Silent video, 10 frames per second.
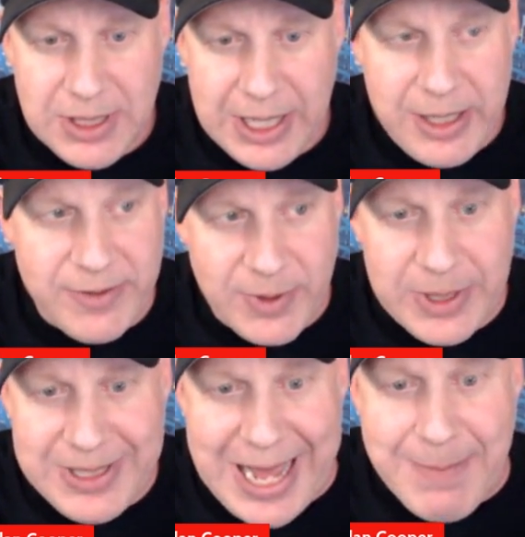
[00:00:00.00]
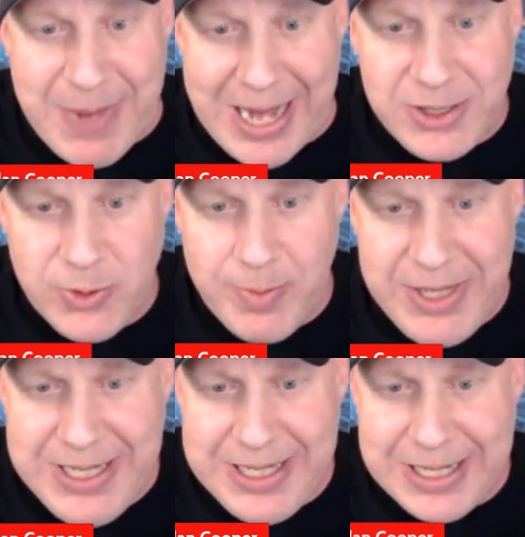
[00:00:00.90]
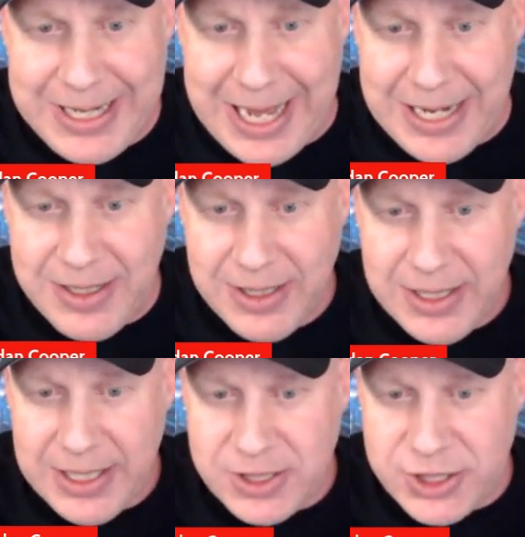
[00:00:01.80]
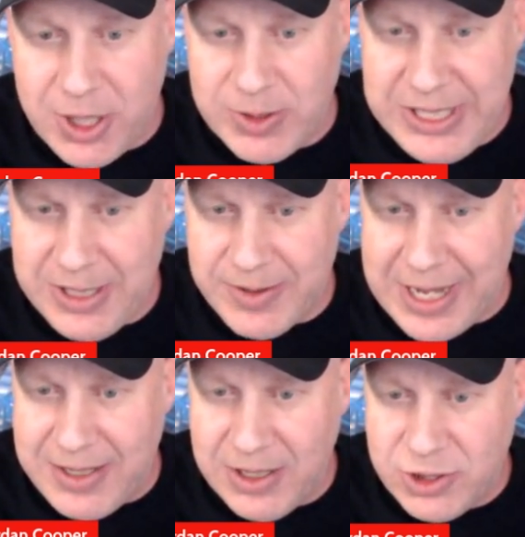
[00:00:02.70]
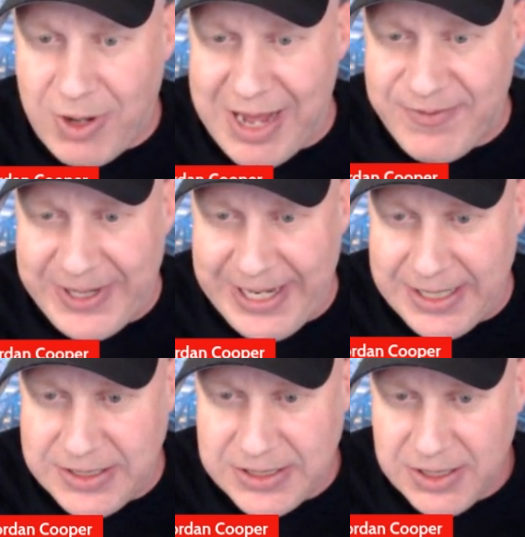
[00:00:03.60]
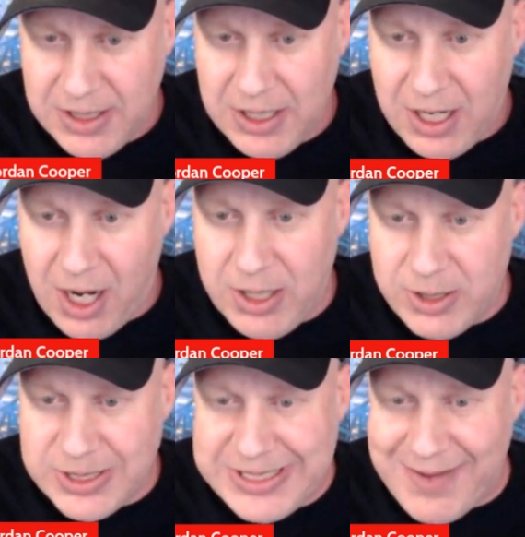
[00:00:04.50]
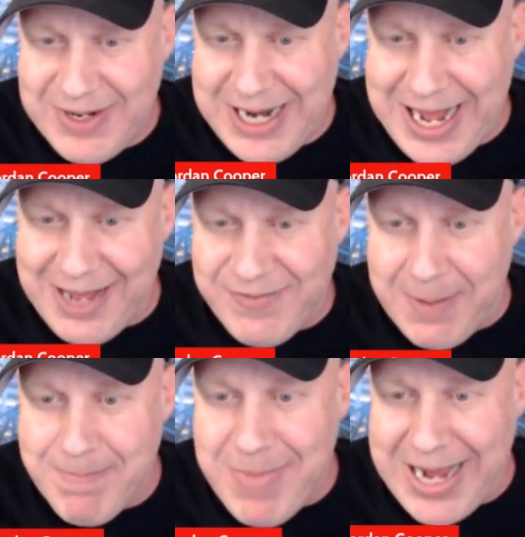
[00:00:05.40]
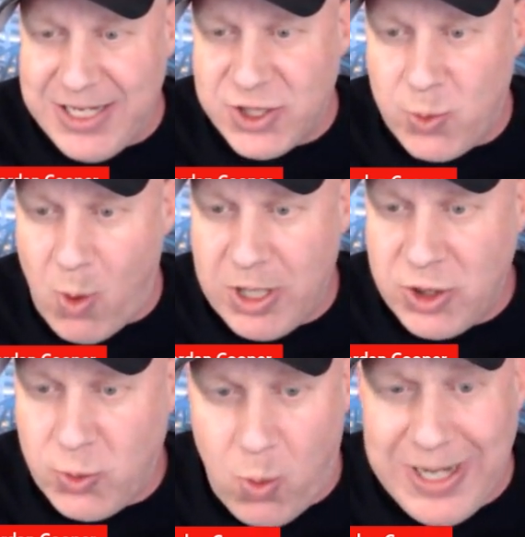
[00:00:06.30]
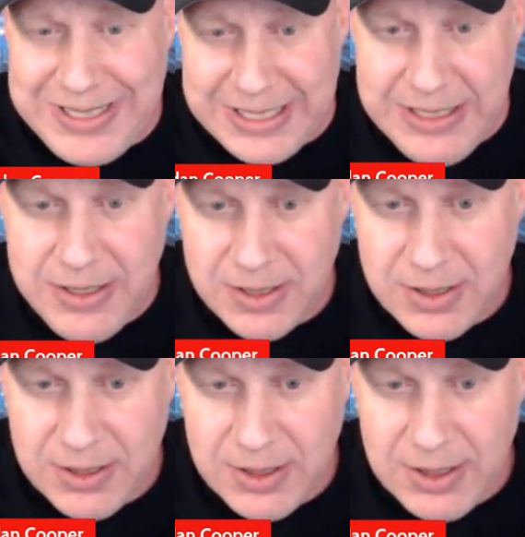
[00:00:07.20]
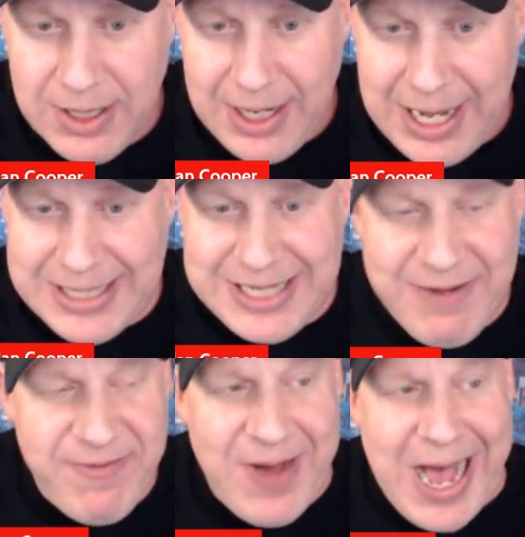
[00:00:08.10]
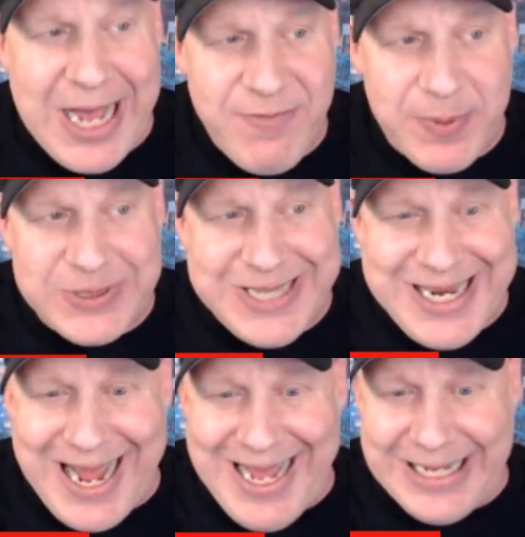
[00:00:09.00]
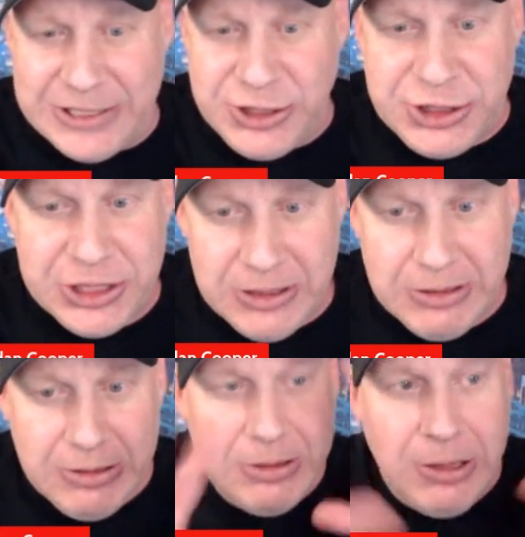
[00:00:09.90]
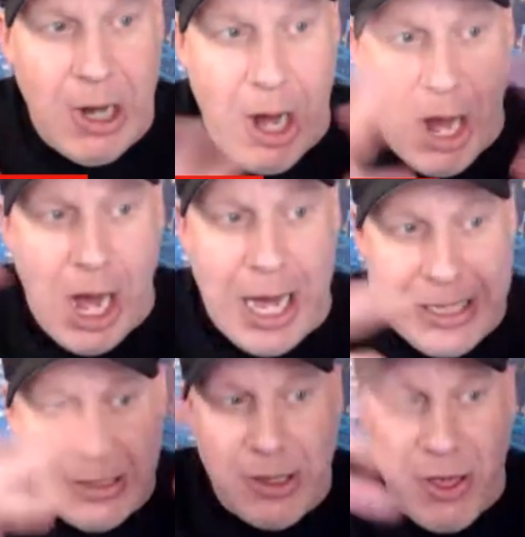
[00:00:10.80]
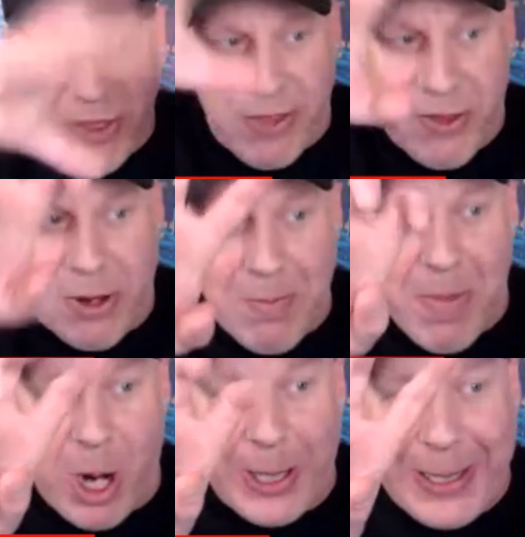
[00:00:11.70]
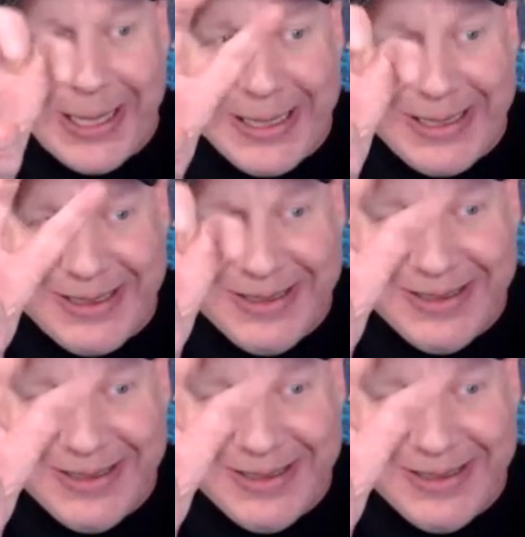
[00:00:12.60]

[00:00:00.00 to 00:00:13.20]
And converting that back to a median again, it shows here that DraftKings under 7.5 at minus 120 has a 5% edge on the market,